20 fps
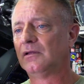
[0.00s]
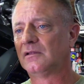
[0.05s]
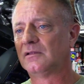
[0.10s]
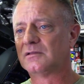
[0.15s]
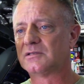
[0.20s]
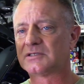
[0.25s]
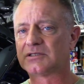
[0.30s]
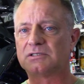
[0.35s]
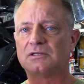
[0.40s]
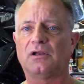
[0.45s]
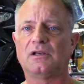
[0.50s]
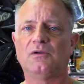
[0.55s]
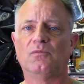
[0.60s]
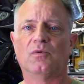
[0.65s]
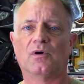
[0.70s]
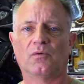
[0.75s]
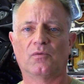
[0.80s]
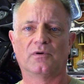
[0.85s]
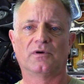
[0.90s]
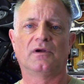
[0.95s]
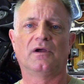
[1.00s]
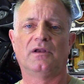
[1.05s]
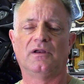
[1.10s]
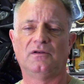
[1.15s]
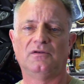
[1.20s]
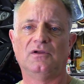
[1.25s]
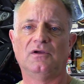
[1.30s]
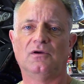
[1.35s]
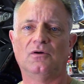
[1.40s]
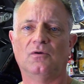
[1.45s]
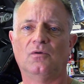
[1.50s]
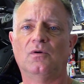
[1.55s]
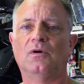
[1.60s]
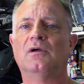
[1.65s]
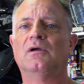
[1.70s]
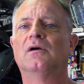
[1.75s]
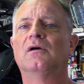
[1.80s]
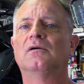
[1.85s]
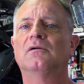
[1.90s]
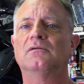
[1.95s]
study what we're going to do.
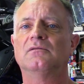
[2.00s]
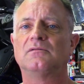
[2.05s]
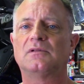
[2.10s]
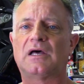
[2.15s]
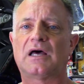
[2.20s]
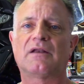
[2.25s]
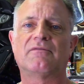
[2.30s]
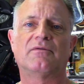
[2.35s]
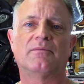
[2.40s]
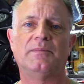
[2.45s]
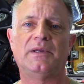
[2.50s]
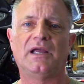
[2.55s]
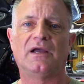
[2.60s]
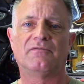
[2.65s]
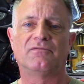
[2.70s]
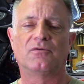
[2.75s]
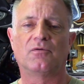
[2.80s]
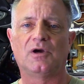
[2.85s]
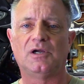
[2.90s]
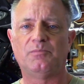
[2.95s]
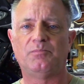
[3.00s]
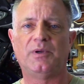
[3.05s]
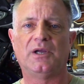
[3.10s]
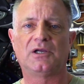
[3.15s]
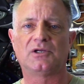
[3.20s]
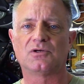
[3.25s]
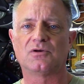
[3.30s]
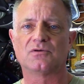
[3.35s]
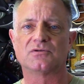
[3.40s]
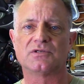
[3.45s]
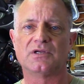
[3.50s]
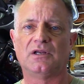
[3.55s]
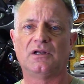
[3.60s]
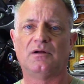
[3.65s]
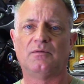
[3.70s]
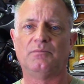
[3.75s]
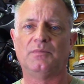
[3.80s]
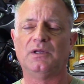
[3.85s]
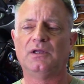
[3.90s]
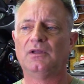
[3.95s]
A lot of them have great pictures in
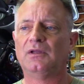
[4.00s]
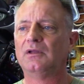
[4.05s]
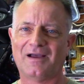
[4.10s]
them.